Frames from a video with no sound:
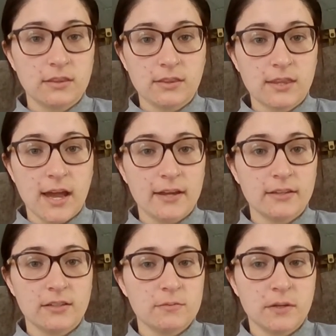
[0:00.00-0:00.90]
that
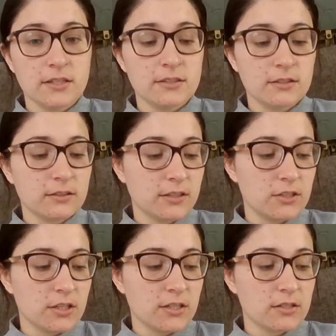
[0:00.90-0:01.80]
is basically
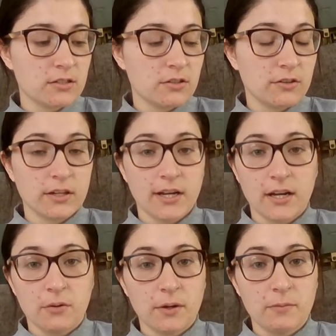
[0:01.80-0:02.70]
just, their
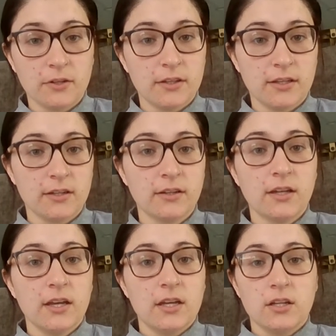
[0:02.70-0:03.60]
airway breathing,
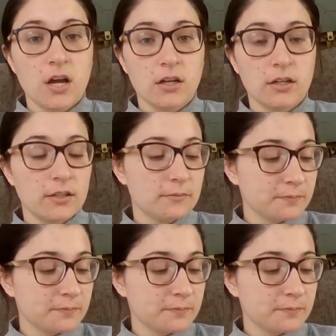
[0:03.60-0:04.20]
not good.